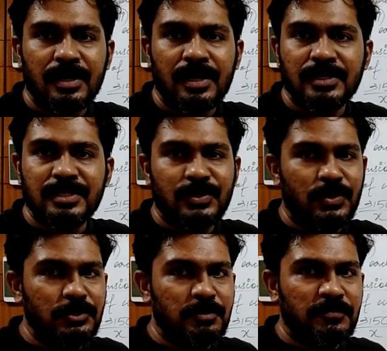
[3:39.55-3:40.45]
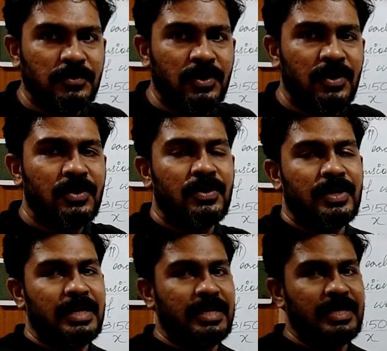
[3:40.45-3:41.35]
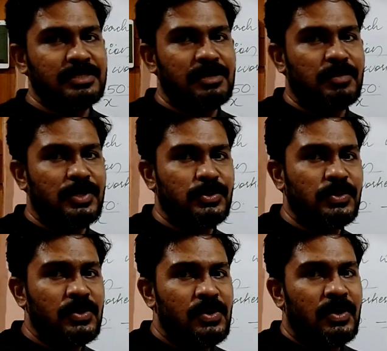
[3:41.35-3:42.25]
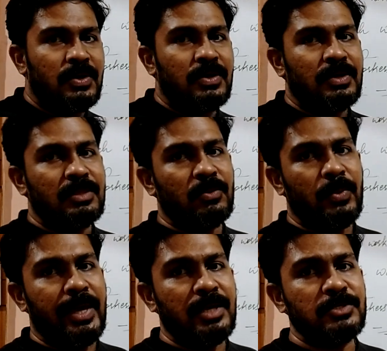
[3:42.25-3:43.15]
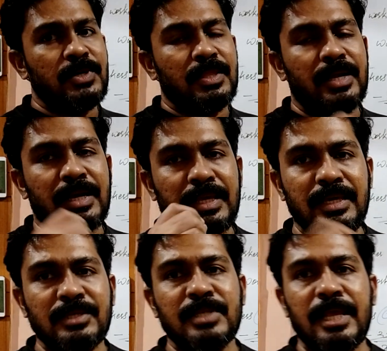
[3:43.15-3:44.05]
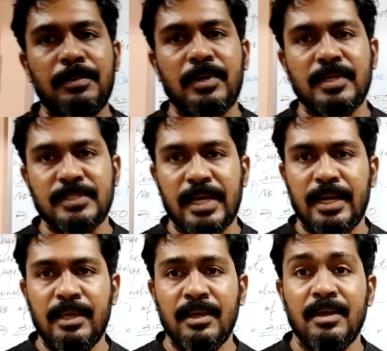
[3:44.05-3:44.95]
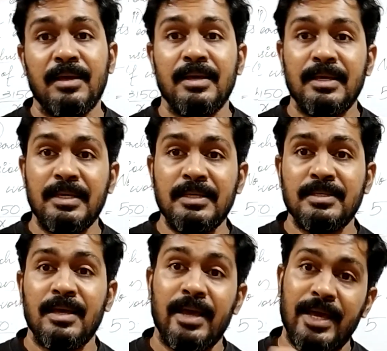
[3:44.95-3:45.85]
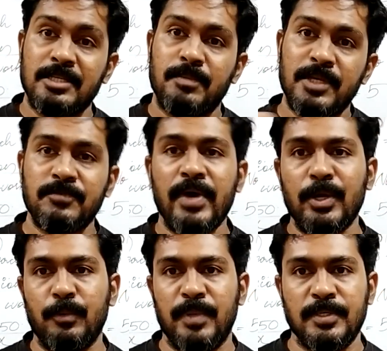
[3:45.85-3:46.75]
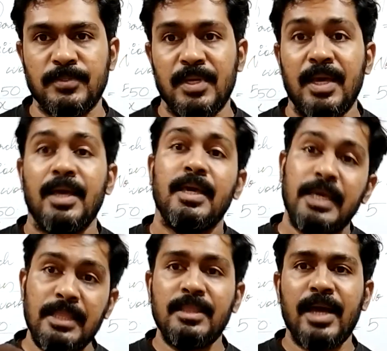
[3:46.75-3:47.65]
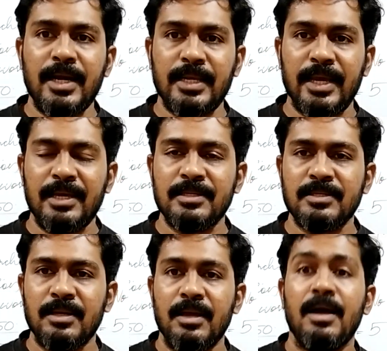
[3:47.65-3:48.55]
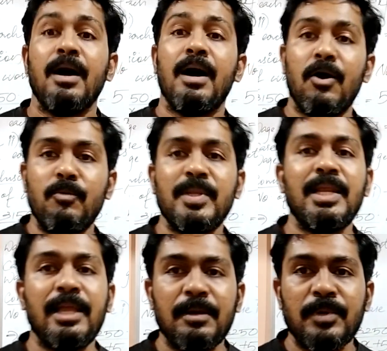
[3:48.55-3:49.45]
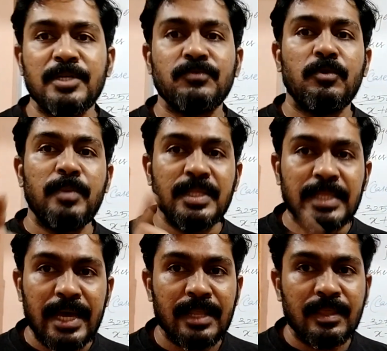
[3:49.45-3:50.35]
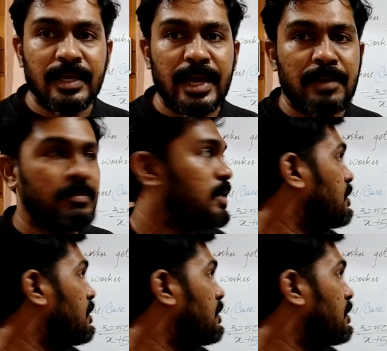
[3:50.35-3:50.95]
As I told you before, in case number 2, the wage that each laborer is getting is X plus 5 rupees. In that case, how many laborers would be there in the camp?